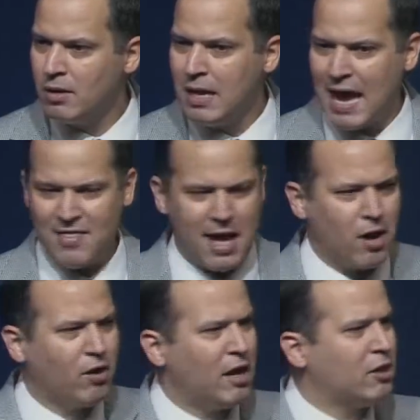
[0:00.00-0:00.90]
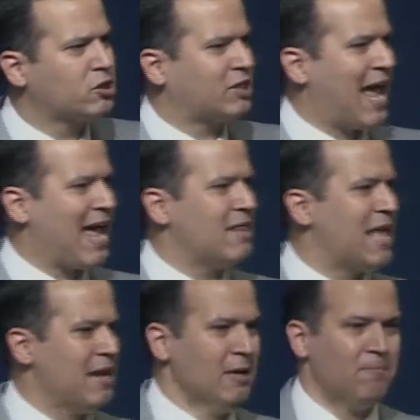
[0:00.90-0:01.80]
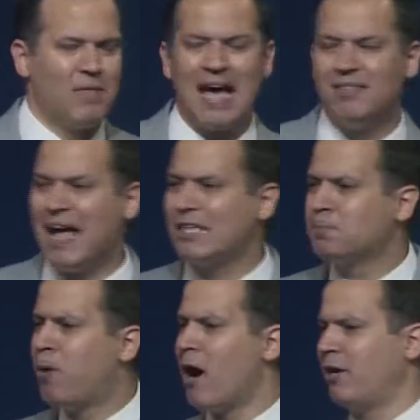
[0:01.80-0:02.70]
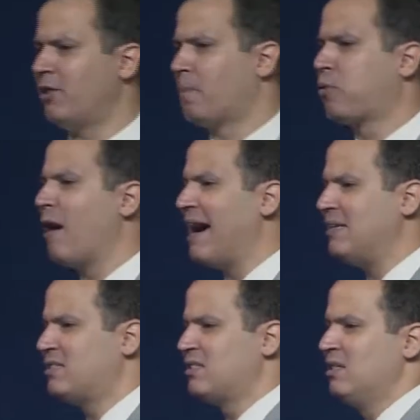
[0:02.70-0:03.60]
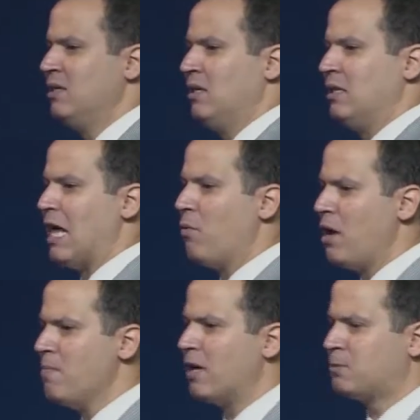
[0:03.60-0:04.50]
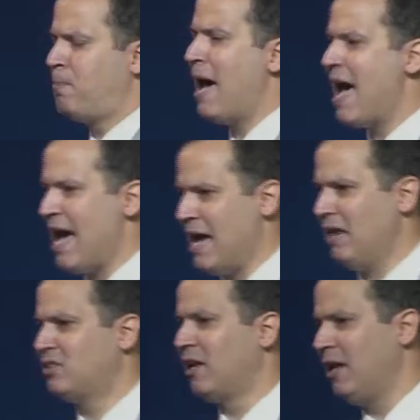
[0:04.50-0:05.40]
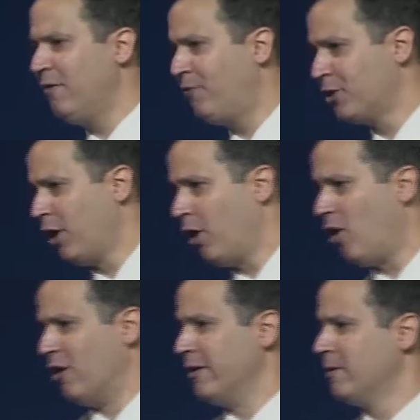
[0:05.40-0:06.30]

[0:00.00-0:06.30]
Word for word: And they don't understand that, that that's part of the price that we must pay to live for the Lord.